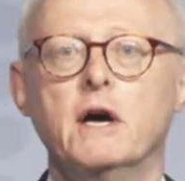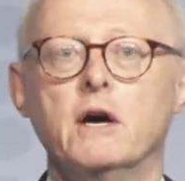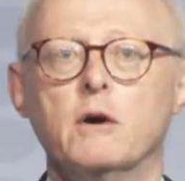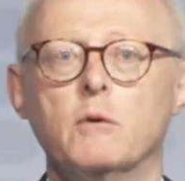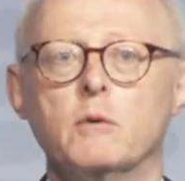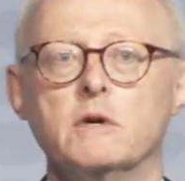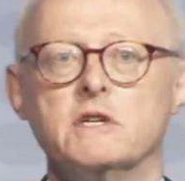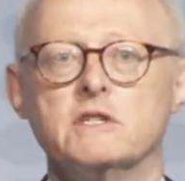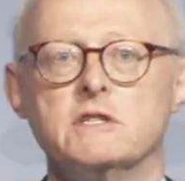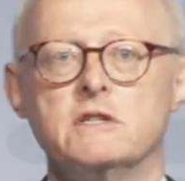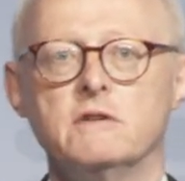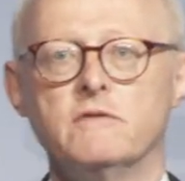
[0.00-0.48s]

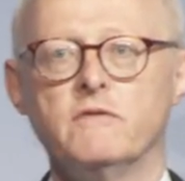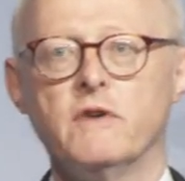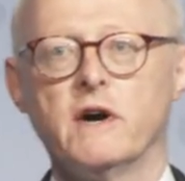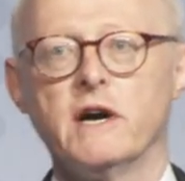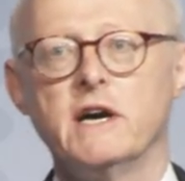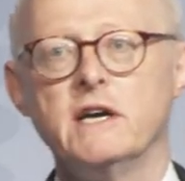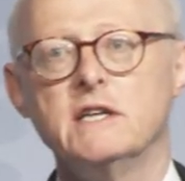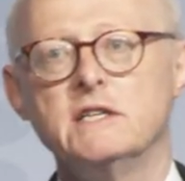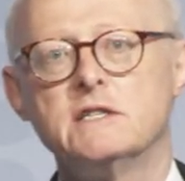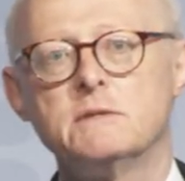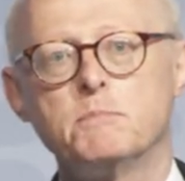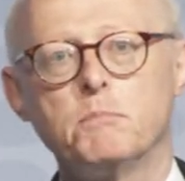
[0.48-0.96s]
which
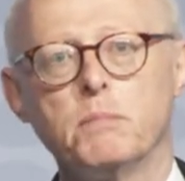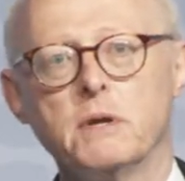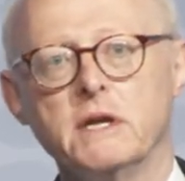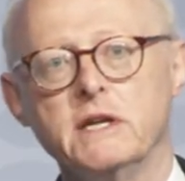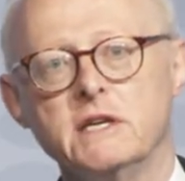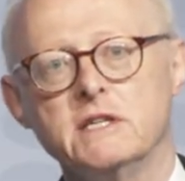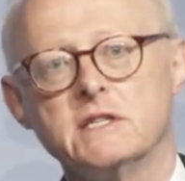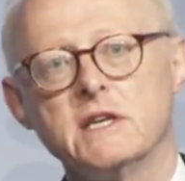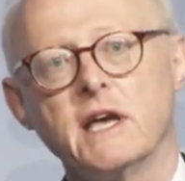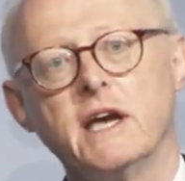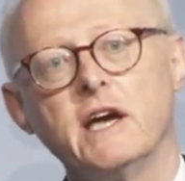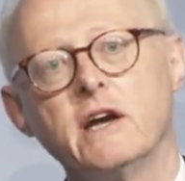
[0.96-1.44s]
divides
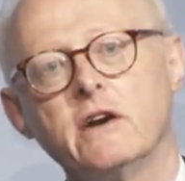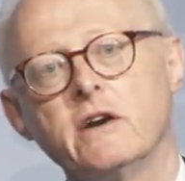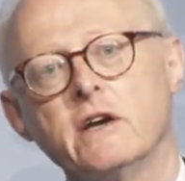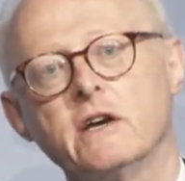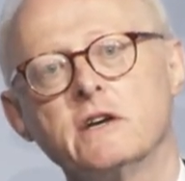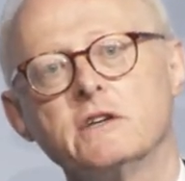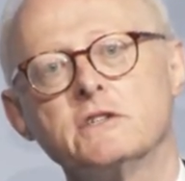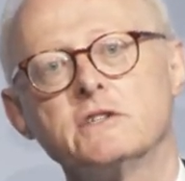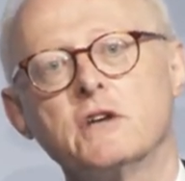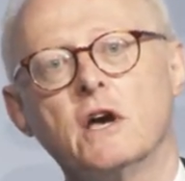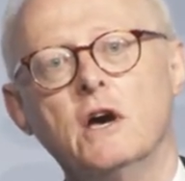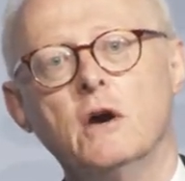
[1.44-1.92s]
police
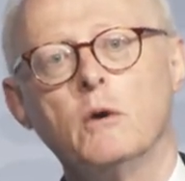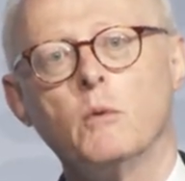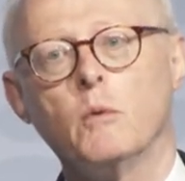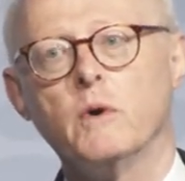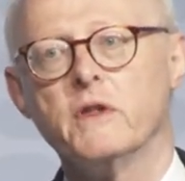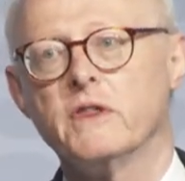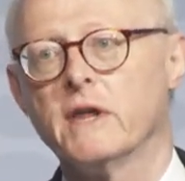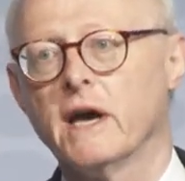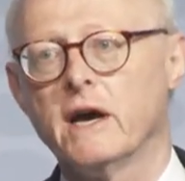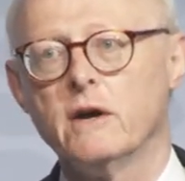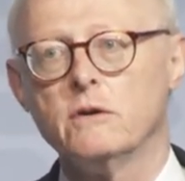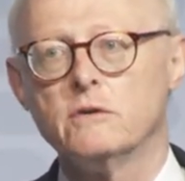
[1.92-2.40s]
areas
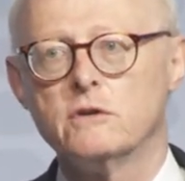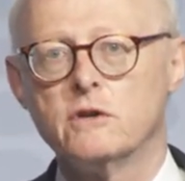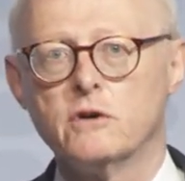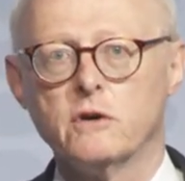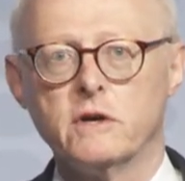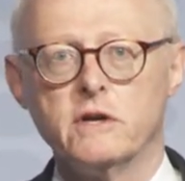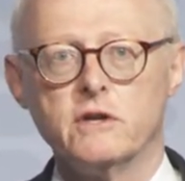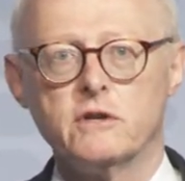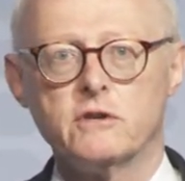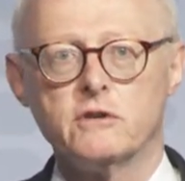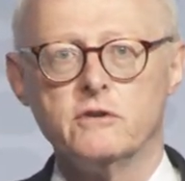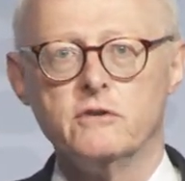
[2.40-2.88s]
without
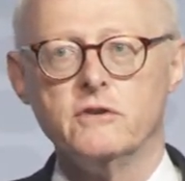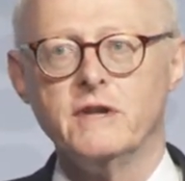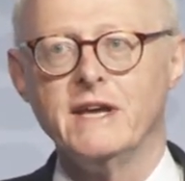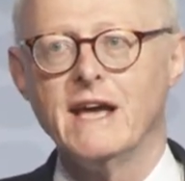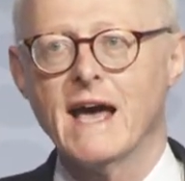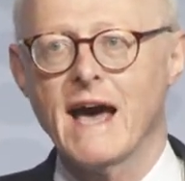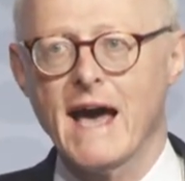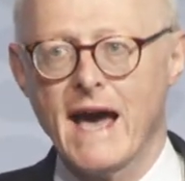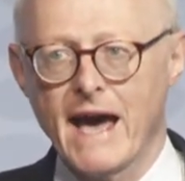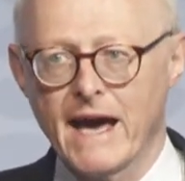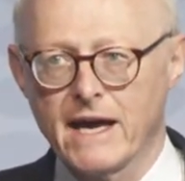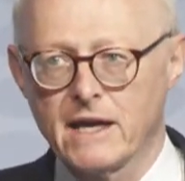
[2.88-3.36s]
going through the
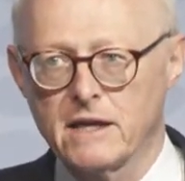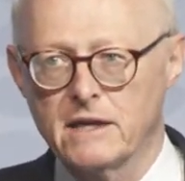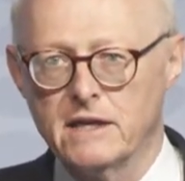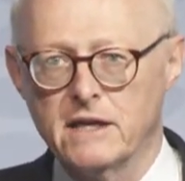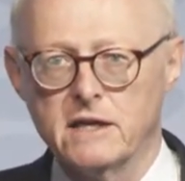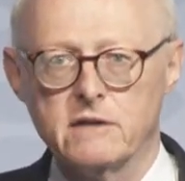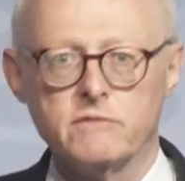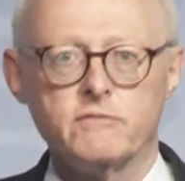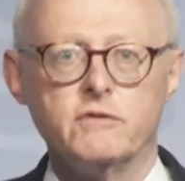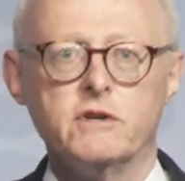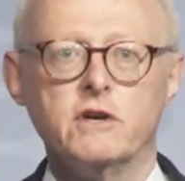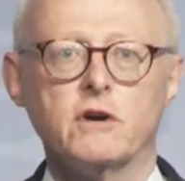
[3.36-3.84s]
agony
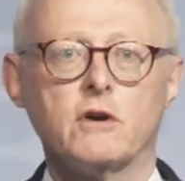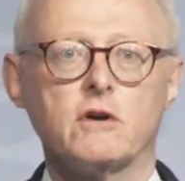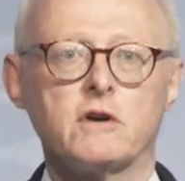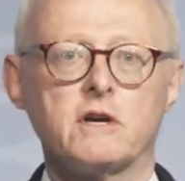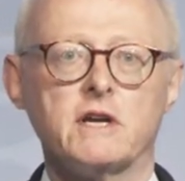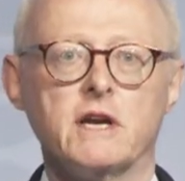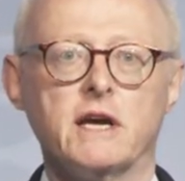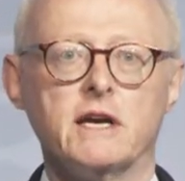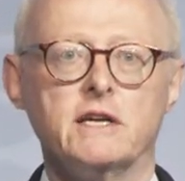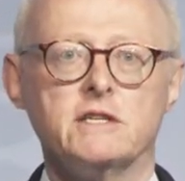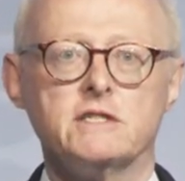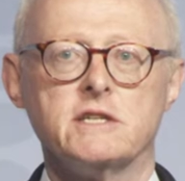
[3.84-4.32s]
of
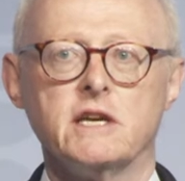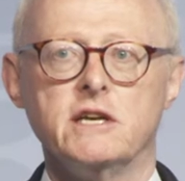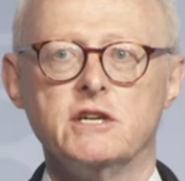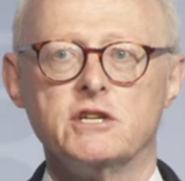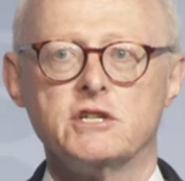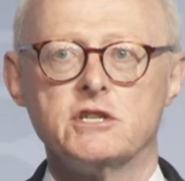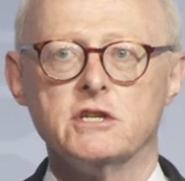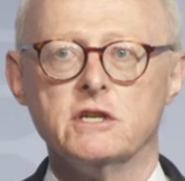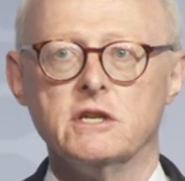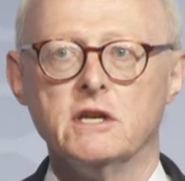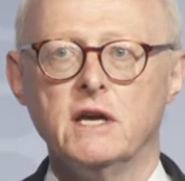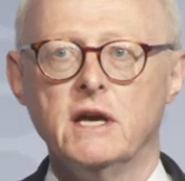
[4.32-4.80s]

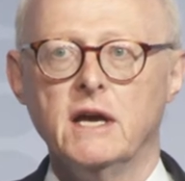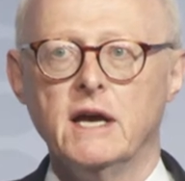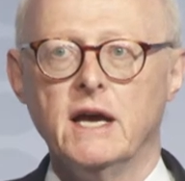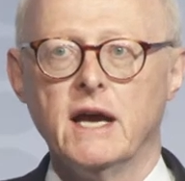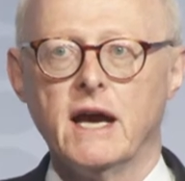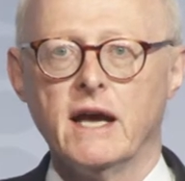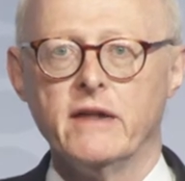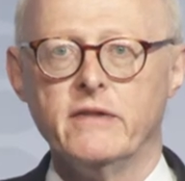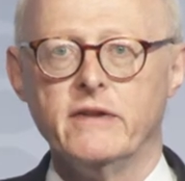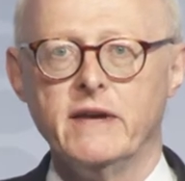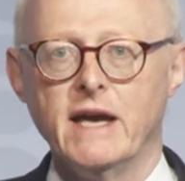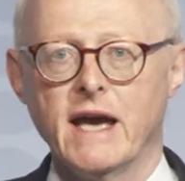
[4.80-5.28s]
reorganization
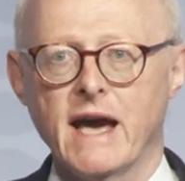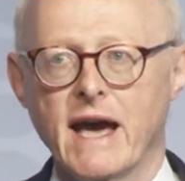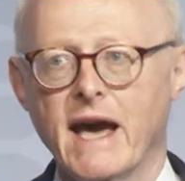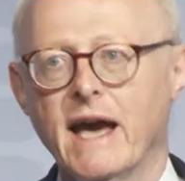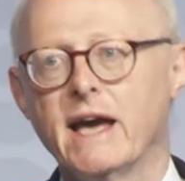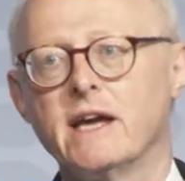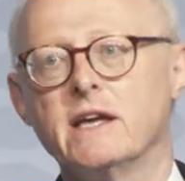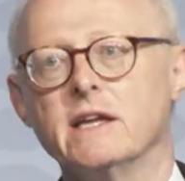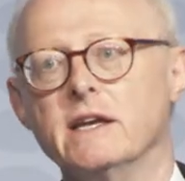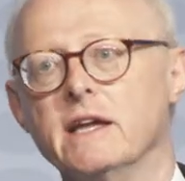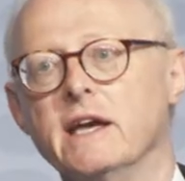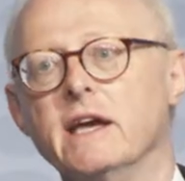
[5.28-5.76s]
and the
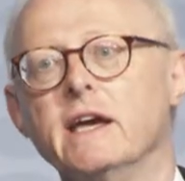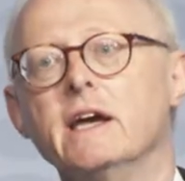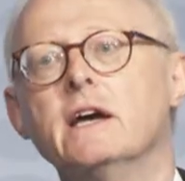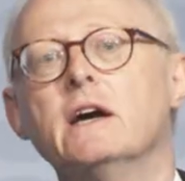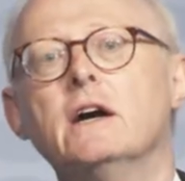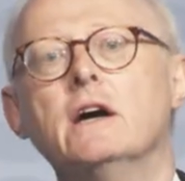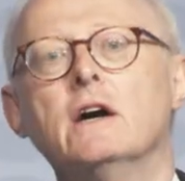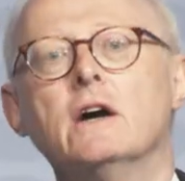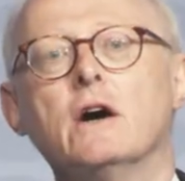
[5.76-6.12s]
agony